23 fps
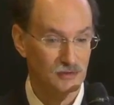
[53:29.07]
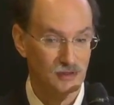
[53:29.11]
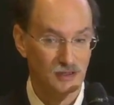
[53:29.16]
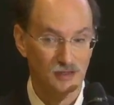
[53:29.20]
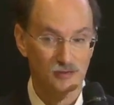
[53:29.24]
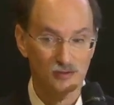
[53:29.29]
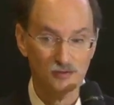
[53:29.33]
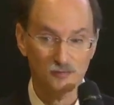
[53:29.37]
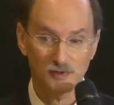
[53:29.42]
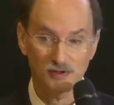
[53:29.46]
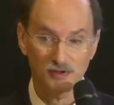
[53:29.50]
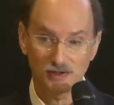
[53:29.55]
And
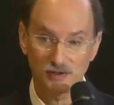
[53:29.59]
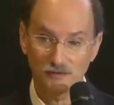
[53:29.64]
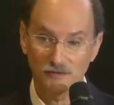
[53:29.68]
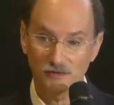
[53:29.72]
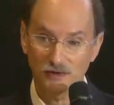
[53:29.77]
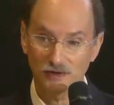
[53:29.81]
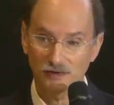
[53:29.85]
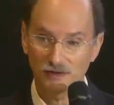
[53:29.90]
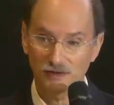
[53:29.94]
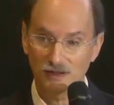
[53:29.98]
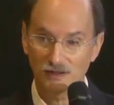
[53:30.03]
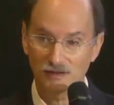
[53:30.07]

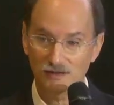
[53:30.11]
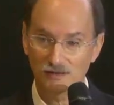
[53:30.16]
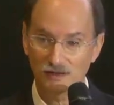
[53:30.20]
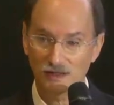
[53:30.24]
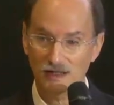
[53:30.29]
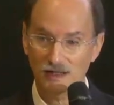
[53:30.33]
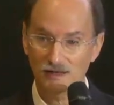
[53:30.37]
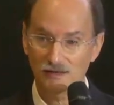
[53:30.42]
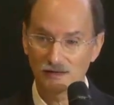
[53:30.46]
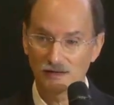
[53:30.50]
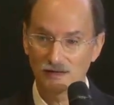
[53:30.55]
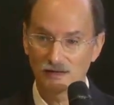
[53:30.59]
specifically,
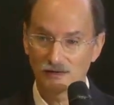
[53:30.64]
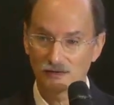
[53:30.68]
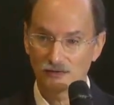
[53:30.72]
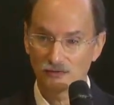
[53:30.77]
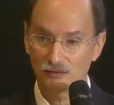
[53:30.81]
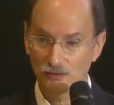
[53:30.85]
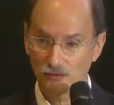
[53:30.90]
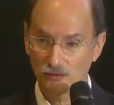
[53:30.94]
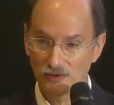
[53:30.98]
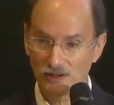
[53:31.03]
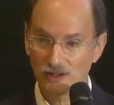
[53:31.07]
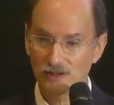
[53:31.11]
that
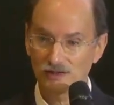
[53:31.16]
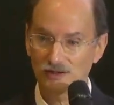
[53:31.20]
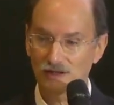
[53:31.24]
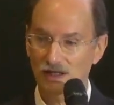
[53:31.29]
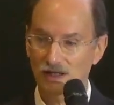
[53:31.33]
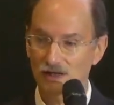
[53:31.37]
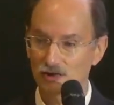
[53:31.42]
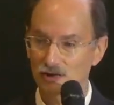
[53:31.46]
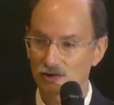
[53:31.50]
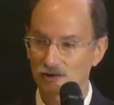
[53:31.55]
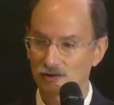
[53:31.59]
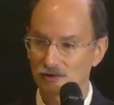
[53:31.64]
through the
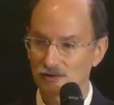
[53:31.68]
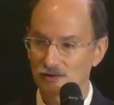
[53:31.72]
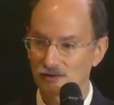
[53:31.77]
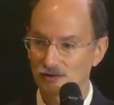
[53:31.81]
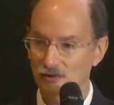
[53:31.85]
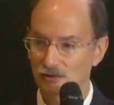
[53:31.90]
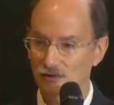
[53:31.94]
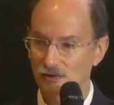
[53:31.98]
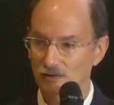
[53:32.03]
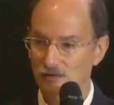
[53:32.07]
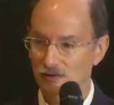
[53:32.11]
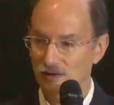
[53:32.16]
intention,
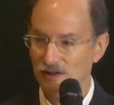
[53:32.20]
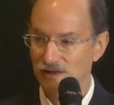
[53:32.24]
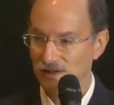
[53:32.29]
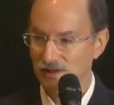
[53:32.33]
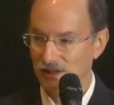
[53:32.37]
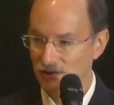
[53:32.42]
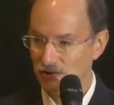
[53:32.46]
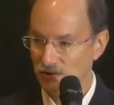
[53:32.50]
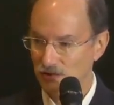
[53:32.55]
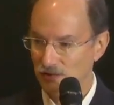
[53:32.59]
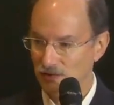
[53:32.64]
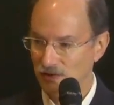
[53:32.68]
you're
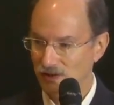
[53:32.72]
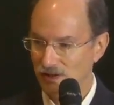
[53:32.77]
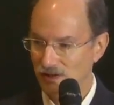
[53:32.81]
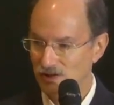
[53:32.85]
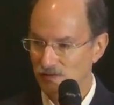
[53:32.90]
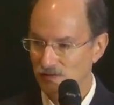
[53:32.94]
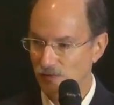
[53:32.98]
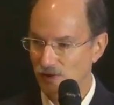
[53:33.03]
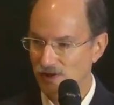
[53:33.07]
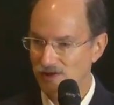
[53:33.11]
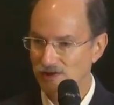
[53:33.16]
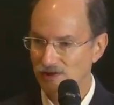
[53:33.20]
essentially
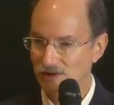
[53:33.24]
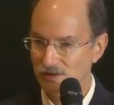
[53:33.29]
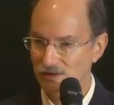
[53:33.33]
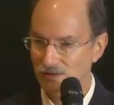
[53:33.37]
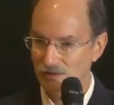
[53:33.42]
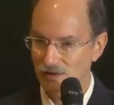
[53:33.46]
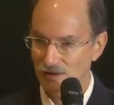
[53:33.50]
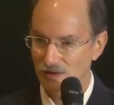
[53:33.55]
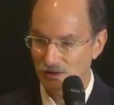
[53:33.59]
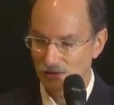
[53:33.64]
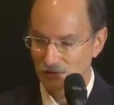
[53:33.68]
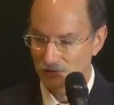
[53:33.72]
expressing